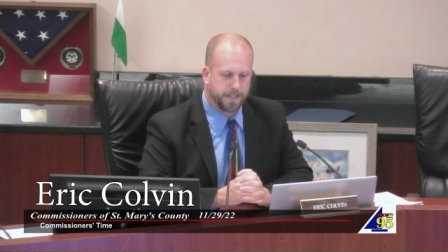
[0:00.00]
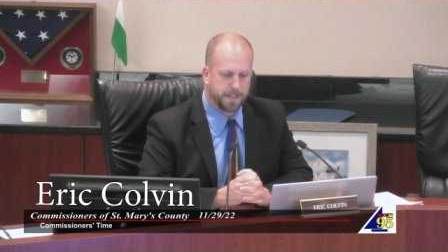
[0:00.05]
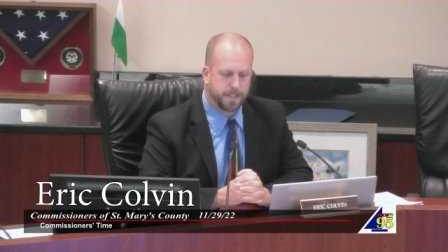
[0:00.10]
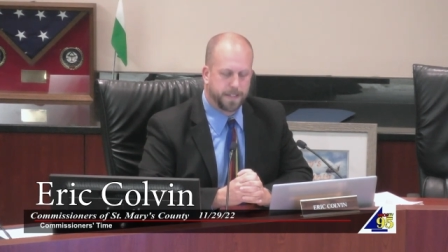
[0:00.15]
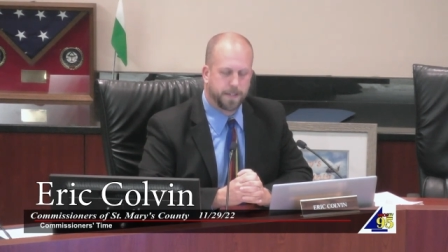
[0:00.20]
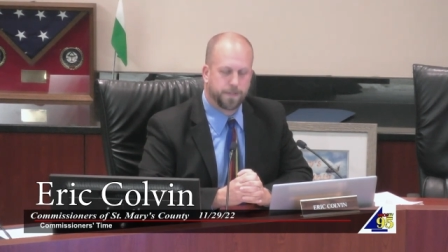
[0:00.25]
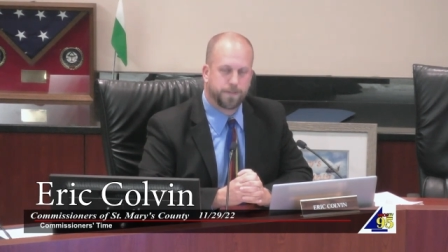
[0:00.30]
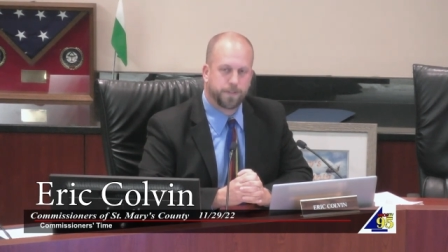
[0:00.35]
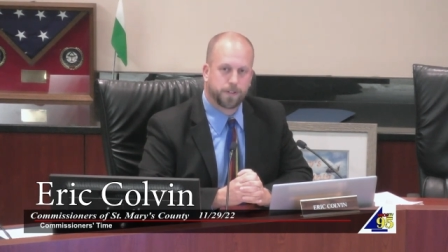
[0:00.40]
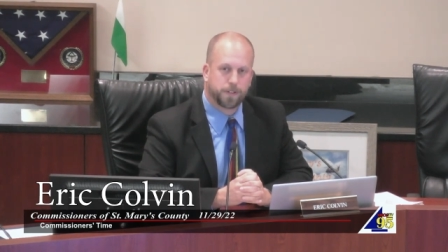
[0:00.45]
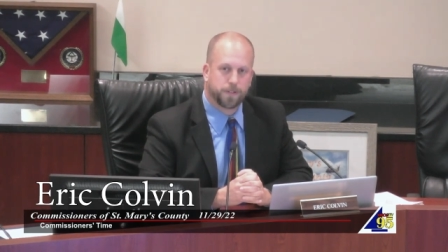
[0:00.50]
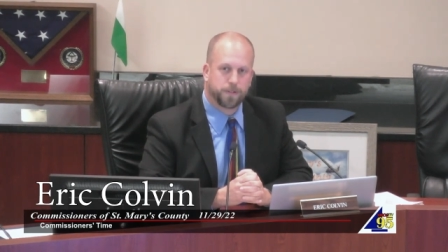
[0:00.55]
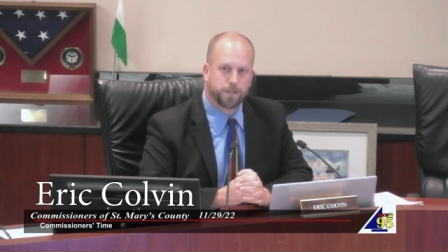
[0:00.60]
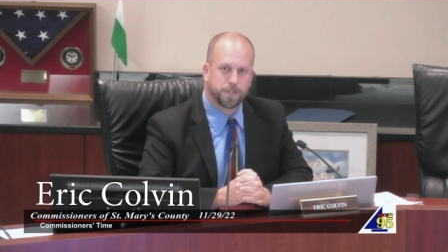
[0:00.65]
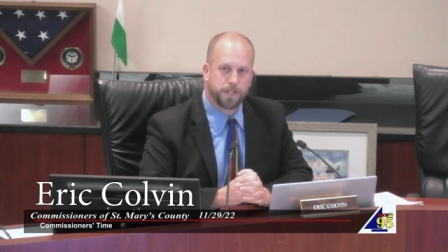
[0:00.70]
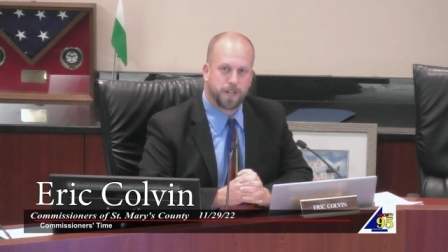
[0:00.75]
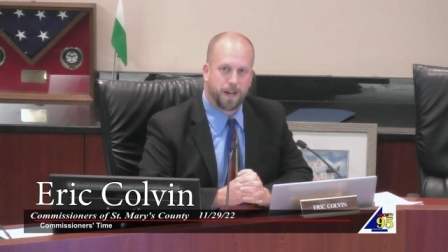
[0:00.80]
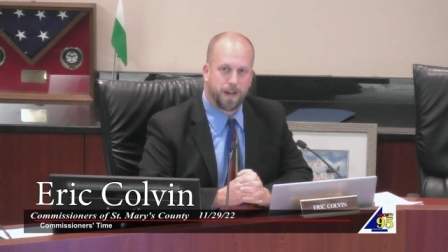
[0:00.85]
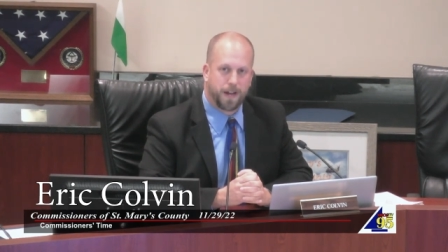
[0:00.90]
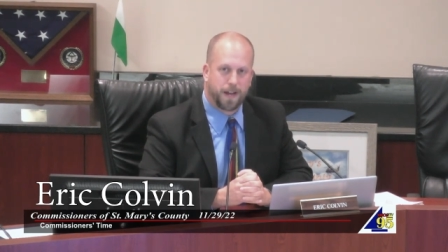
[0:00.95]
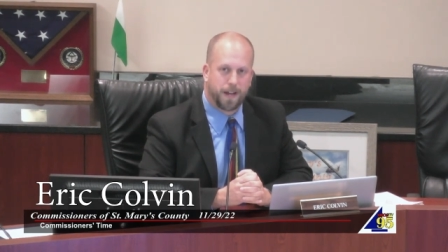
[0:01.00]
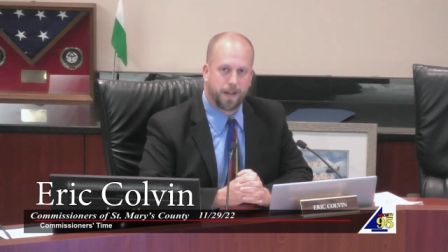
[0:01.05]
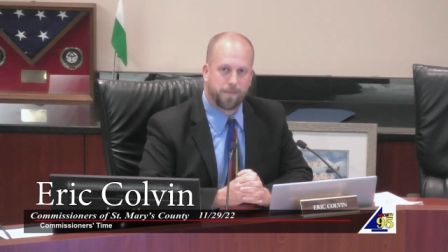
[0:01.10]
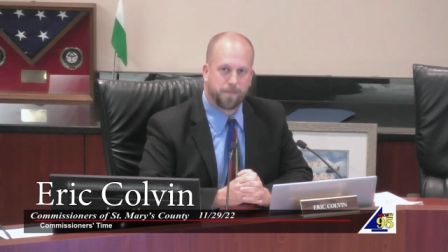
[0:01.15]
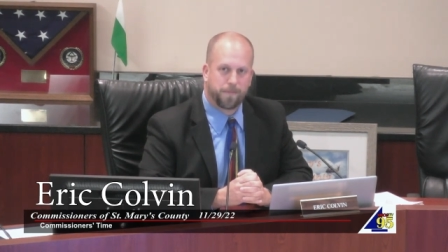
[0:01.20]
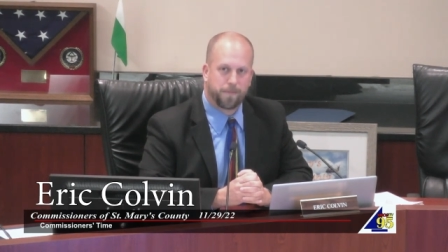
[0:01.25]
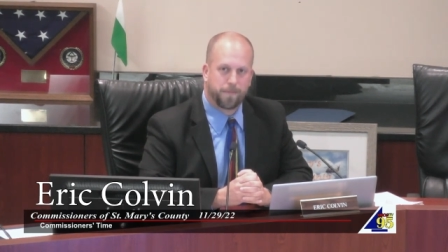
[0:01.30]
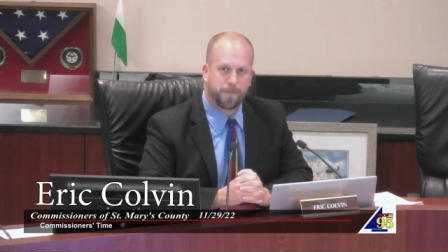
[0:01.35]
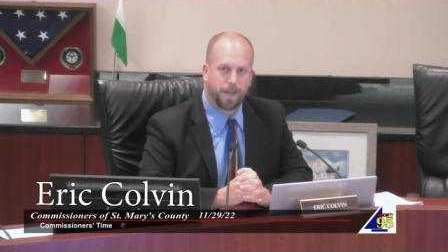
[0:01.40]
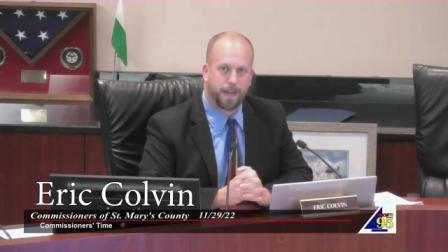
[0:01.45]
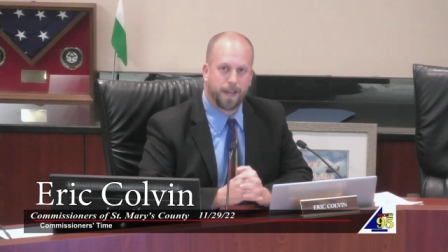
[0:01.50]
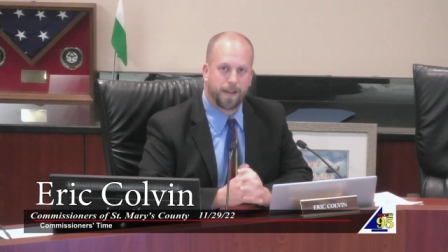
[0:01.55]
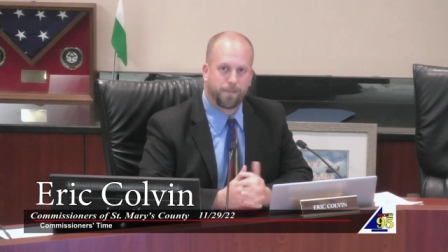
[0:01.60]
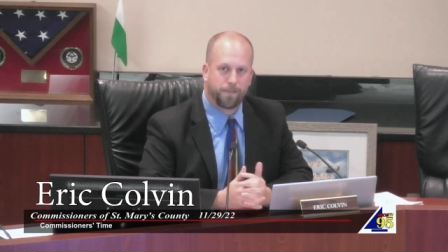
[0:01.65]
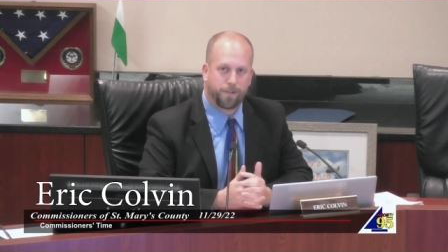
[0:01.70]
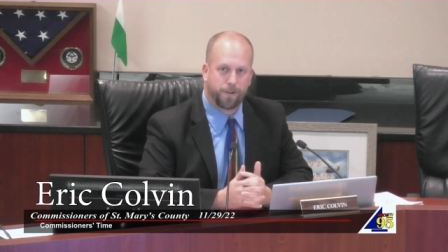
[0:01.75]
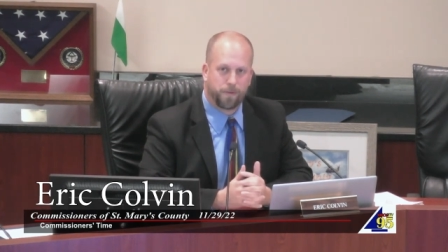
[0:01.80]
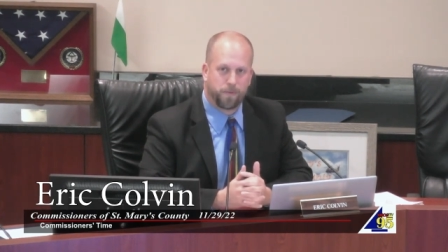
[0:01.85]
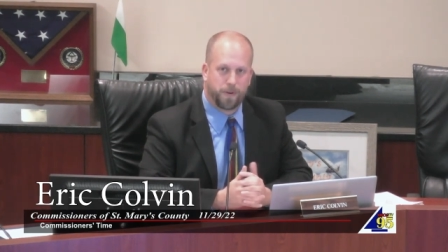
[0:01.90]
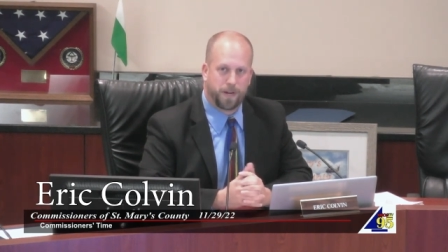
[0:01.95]
difficult time
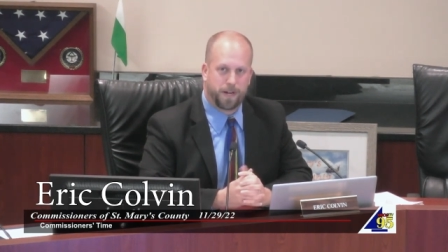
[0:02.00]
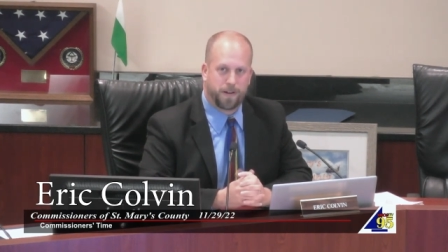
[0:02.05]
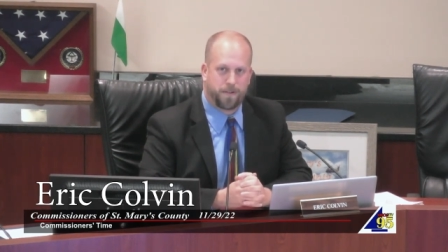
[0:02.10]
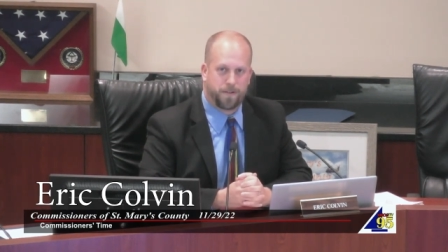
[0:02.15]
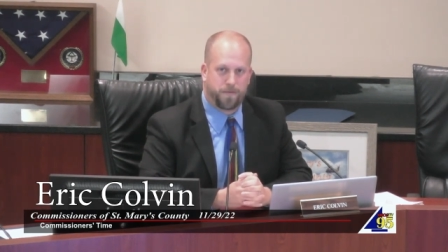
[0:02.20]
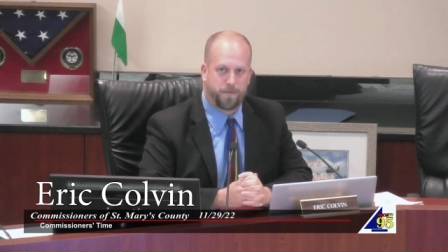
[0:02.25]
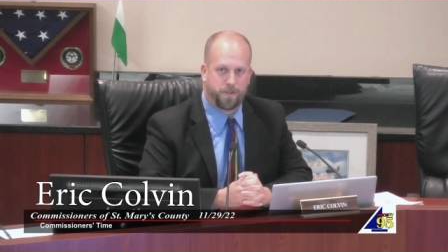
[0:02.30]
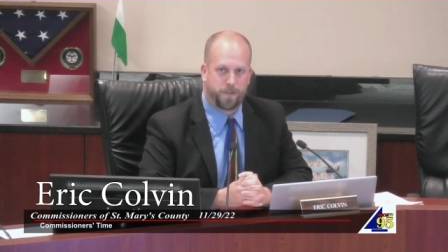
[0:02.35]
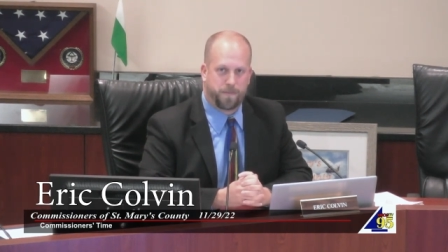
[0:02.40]
everywhere over